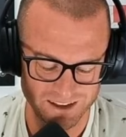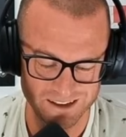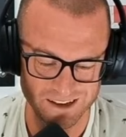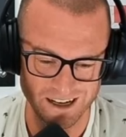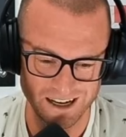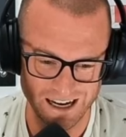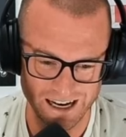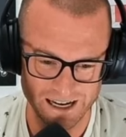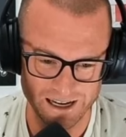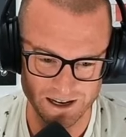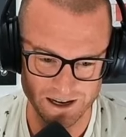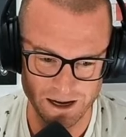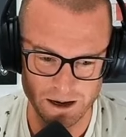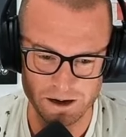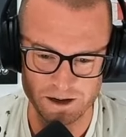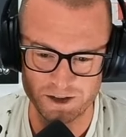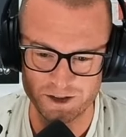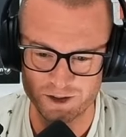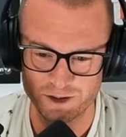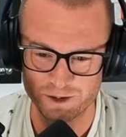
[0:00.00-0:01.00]
I I
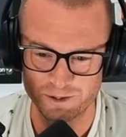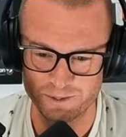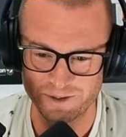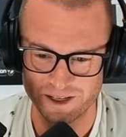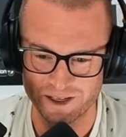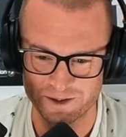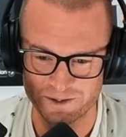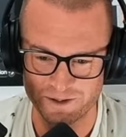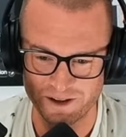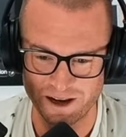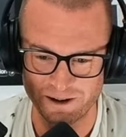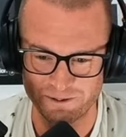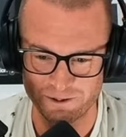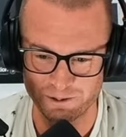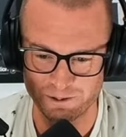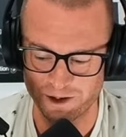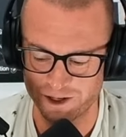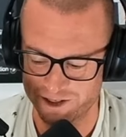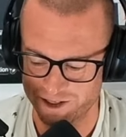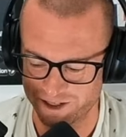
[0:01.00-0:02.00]
assumed as after
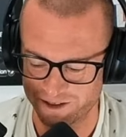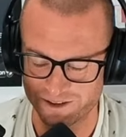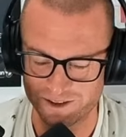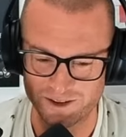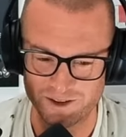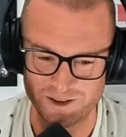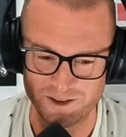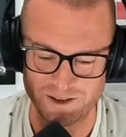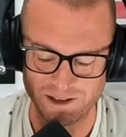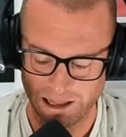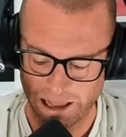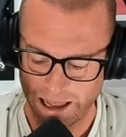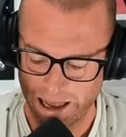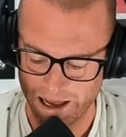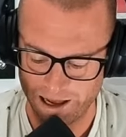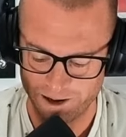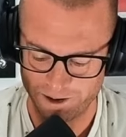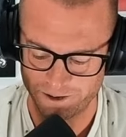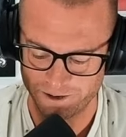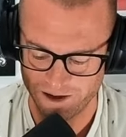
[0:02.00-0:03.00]
watching I
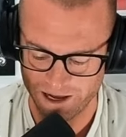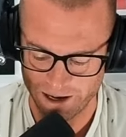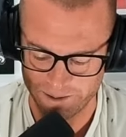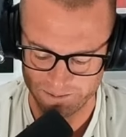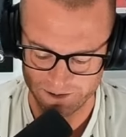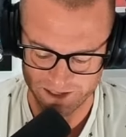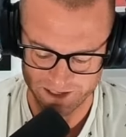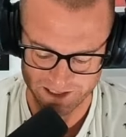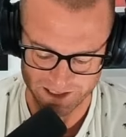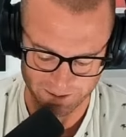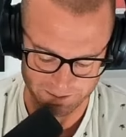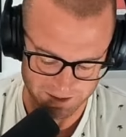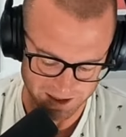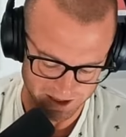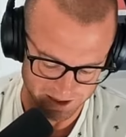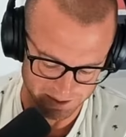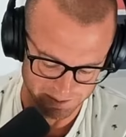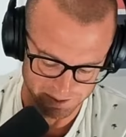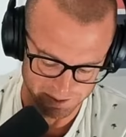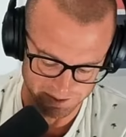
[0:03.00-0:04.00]
don't know how many
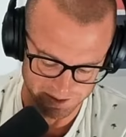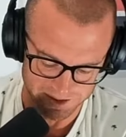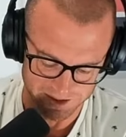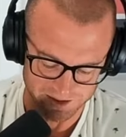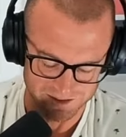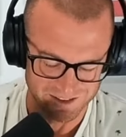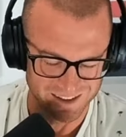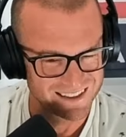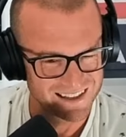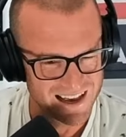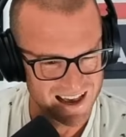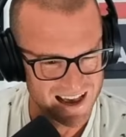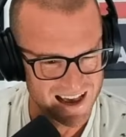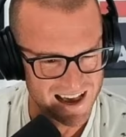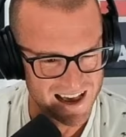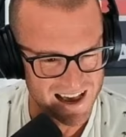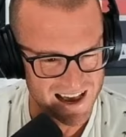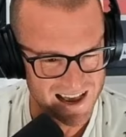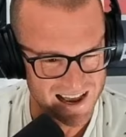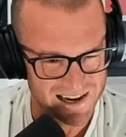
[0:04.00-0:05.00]
subtitled movies. I was like,
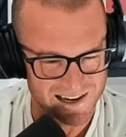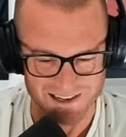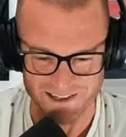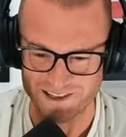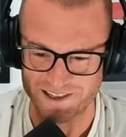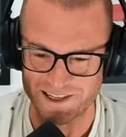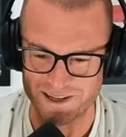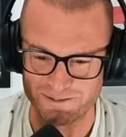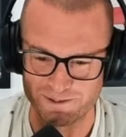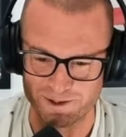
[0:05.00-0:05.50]
that doesn't seem